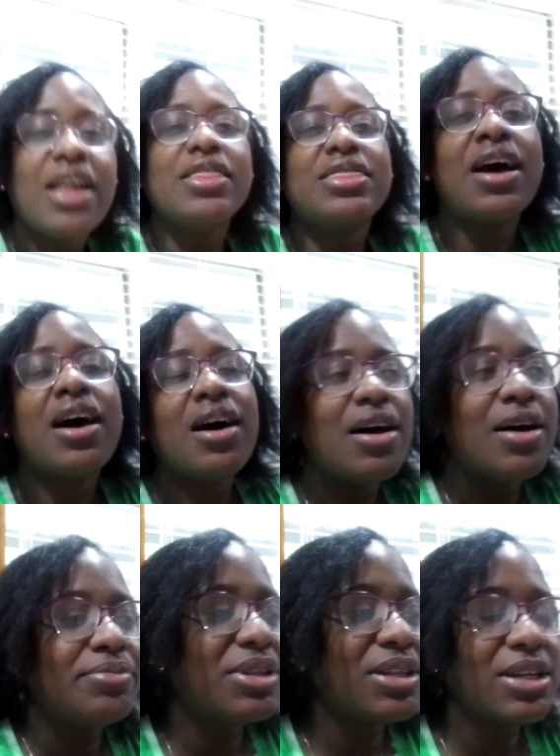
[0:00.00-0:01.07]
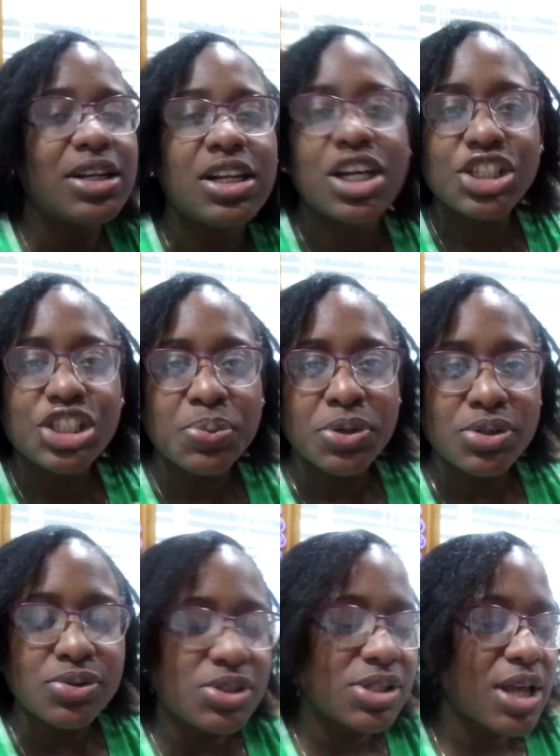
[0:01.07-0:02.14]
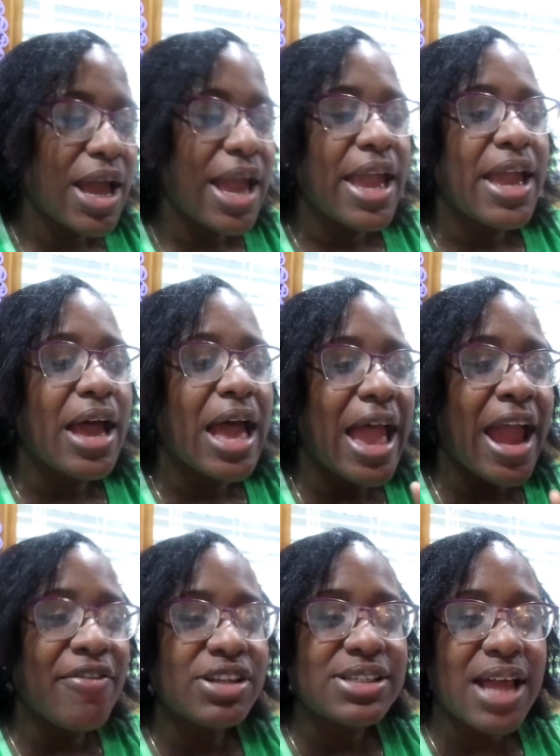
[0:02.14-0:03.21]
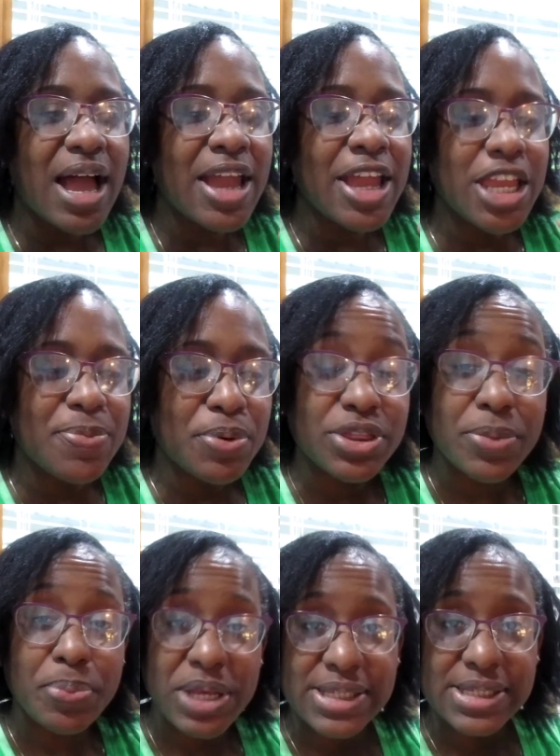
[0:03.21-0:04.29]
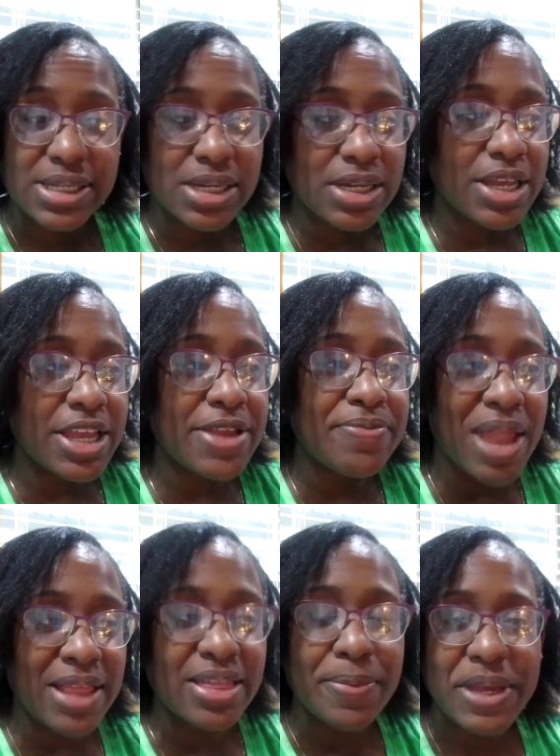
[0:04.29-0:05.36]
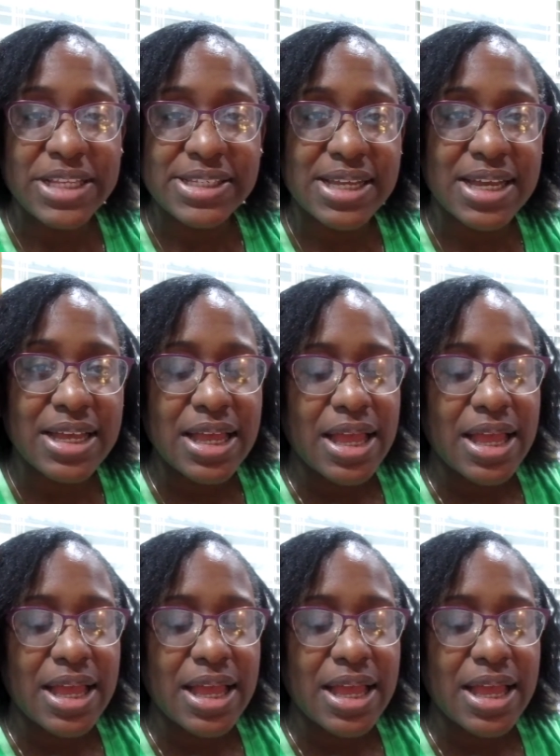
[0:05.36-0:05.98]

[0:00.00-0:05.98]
The uh, the little Lunchables, uh, every time he put the pizza, he made the pizza.